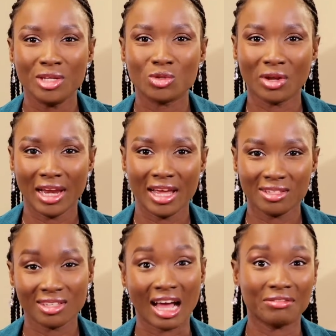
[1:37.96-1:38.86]
minute or
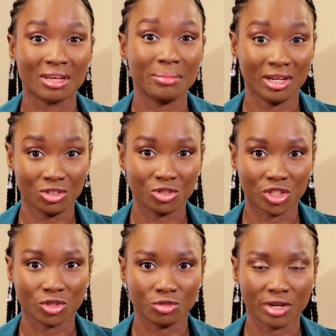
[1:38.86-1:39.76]
less after
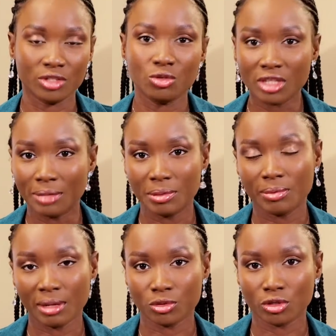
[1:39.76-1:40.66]
penetration, right? Those are the
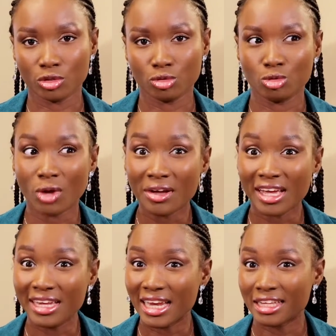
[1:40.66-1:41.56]
people I'm talking to. So how
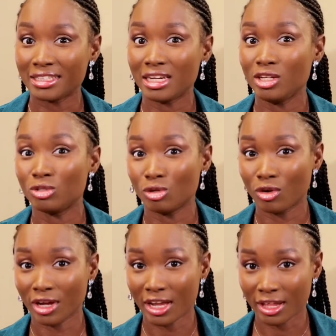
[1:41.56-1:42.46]
can you last a little
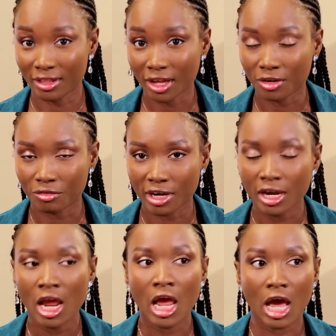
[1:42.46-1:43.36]
longer than that, right?
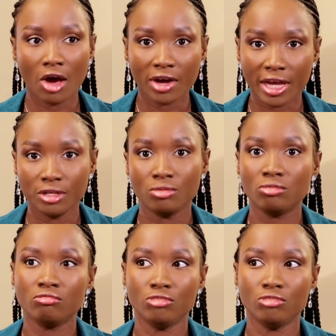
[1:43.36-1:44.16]
How can